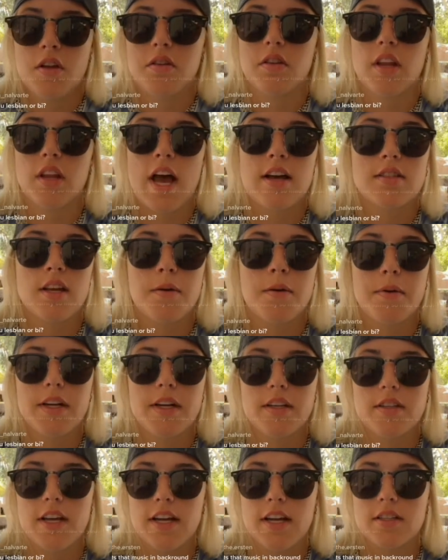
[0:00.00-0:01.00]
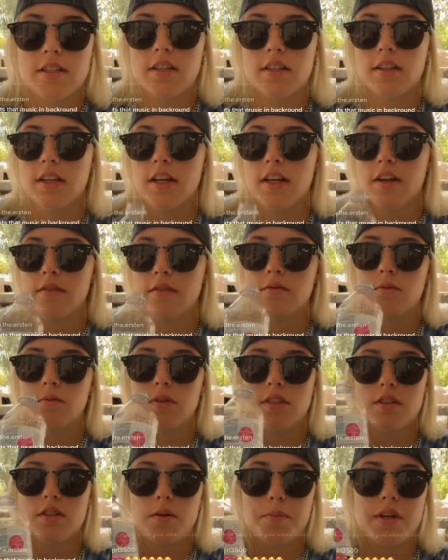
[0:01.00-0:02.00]
Last time I texted Liv
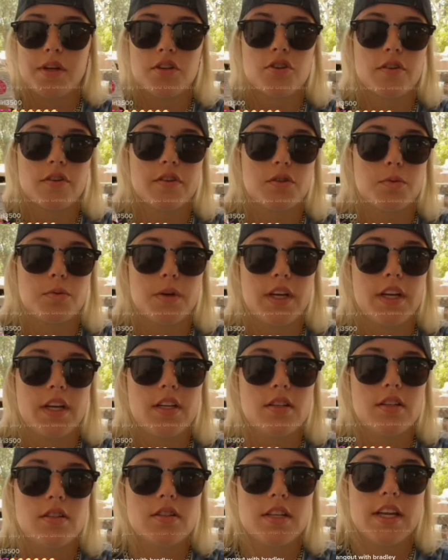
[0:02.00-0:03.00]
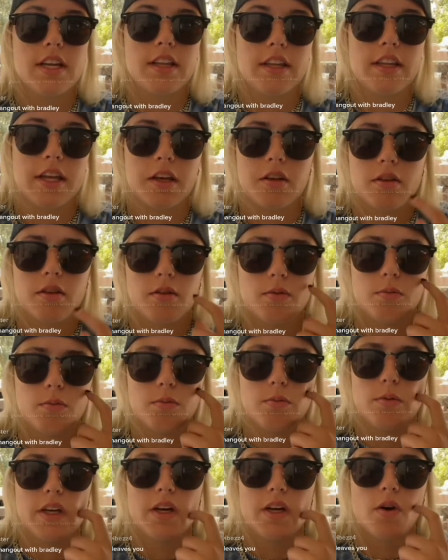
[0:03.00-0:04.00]
was a picture of a tweet saying, like,
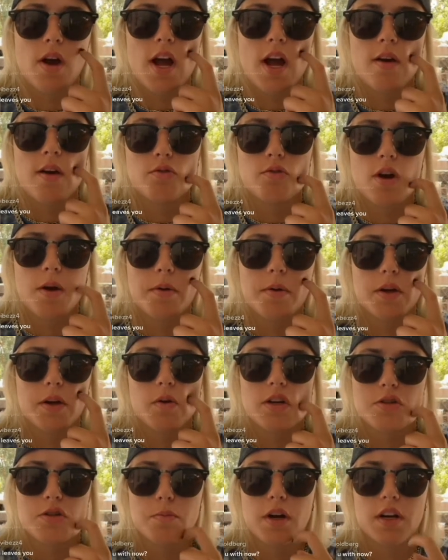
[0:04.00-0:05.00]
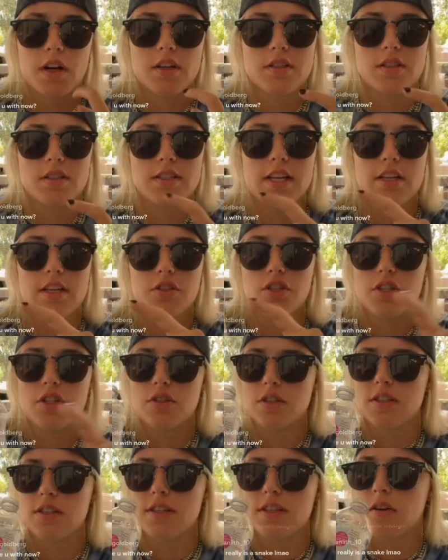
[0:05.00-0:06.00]
we don't have drama, question mark, because it said
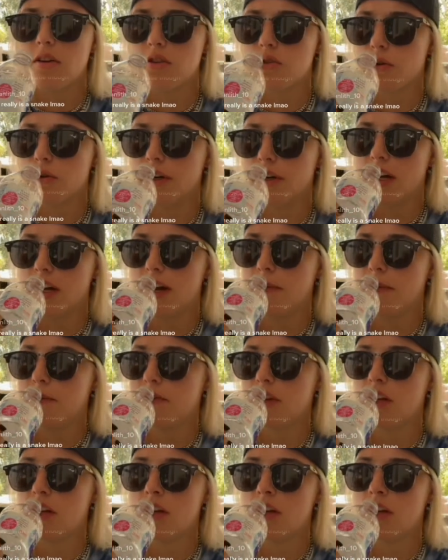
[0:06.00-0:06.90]
she's gonna tell a story time.